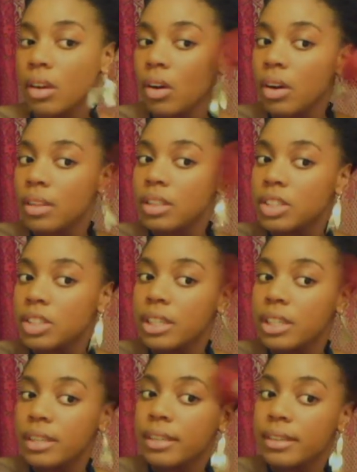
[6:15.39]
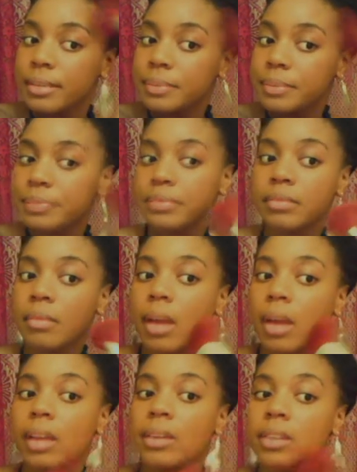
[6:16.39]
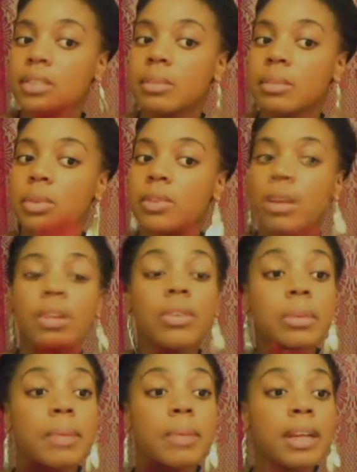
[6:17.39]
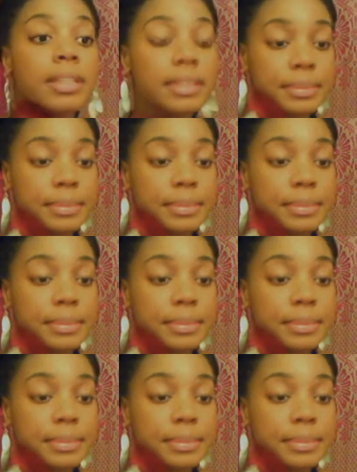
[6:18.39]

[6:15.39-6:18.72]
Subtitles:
on the chin. My earrings are moving all over the place.